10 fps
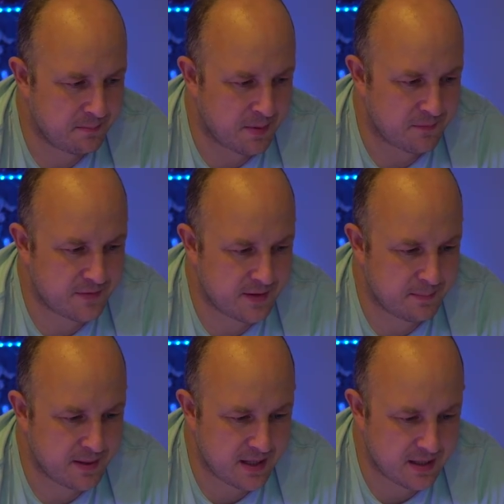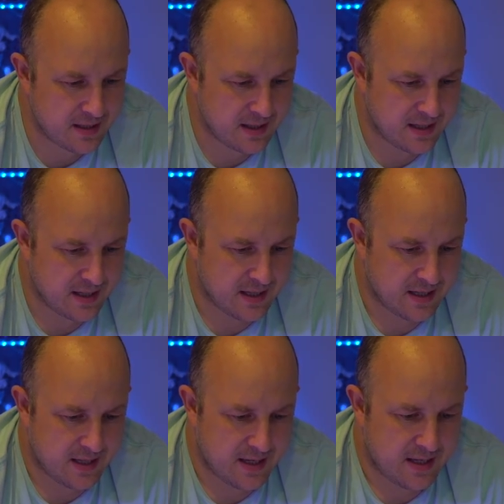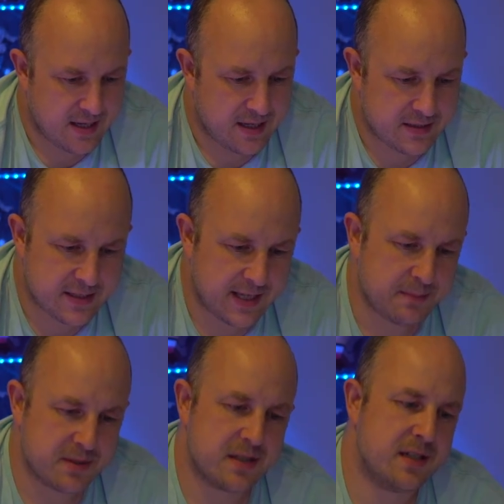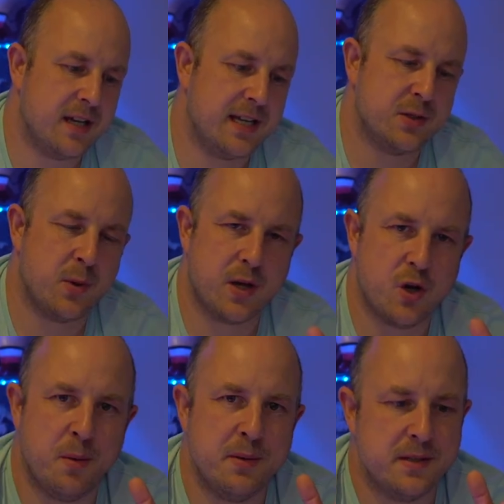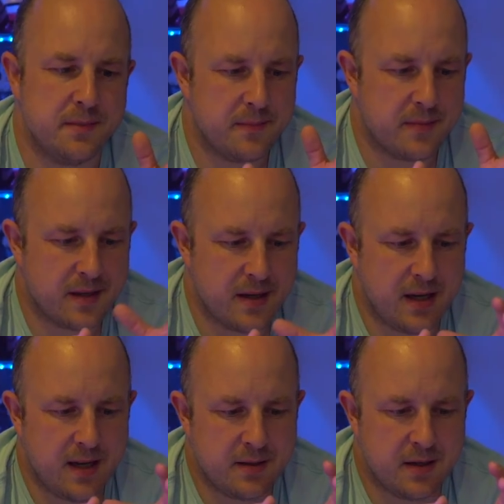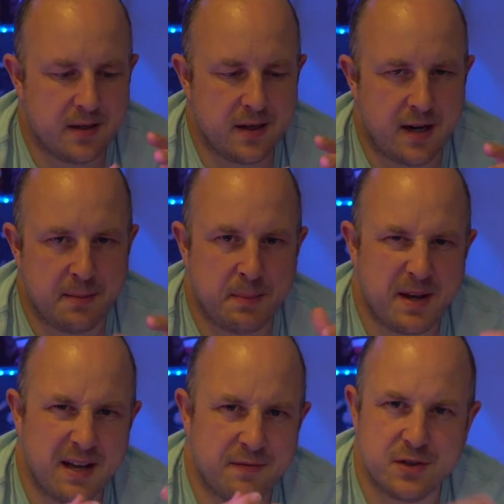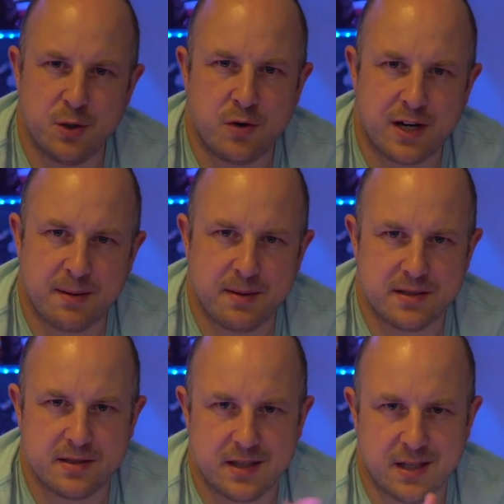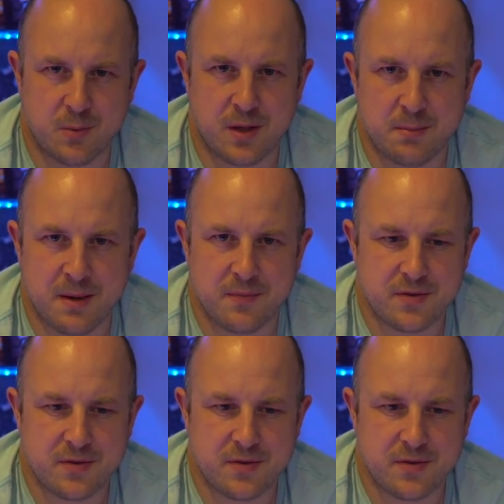monthly bill. It seems like it's quite common that I'll be paying for two direct debits in the 1 month,